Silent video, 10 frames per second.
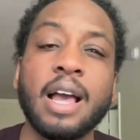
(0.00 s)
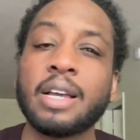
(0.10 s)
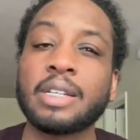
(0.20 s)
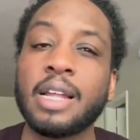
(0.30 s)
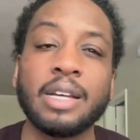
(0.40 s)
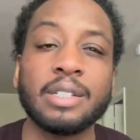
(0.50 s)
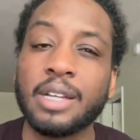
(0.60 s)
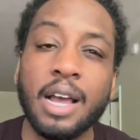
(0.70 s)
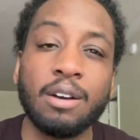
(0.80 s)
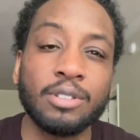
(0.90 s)

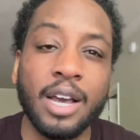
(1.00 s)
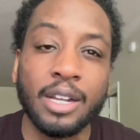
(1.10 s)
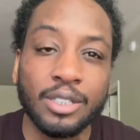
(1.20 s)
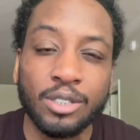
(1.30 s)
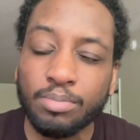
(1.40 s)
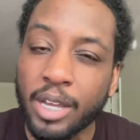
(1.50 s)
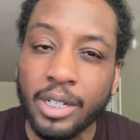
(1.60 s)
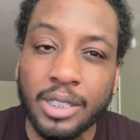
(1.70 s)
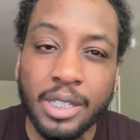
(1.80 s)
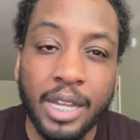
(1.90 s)
I don't know how to explain
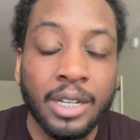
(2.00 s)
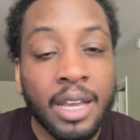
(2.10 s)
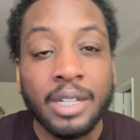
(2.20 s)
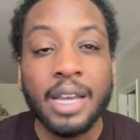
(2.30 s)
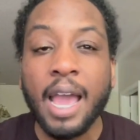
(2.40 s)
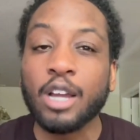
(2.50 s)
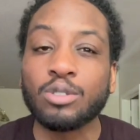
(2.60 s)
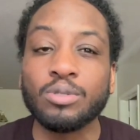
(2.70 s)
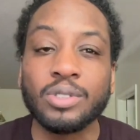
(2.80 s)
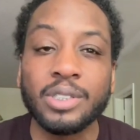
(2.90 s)
it, because like the
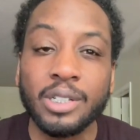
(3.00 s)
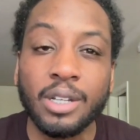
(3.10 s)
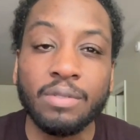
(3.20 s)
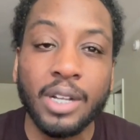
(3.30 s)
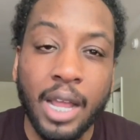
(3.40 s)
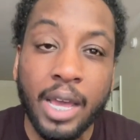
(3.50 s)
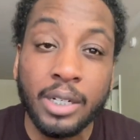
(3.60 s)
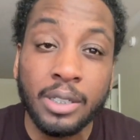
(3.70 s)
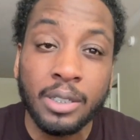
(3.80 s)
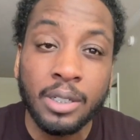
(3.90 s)
actual city of Atlanta,